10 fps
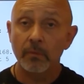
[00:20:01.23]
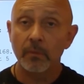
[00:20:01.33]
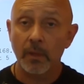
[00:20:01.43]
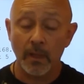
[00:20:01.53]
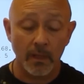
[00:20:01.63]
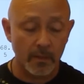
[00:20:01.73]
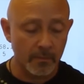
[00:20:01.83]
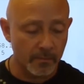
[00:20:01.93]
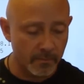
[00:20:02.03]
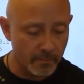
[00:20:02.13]
be
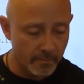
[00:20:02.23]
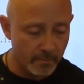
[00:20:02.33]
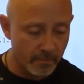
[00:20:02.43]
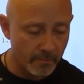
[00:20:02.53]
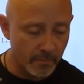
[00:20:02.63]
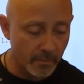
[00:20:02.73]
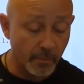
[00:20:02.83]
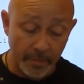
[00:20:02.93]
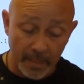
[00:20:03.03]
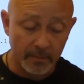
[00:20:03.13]

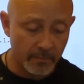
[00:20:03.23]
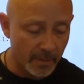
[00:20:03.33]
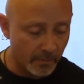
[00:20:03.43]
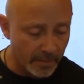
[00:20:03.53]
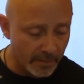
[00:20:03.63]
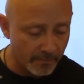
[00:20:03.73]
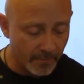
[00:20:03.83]
created.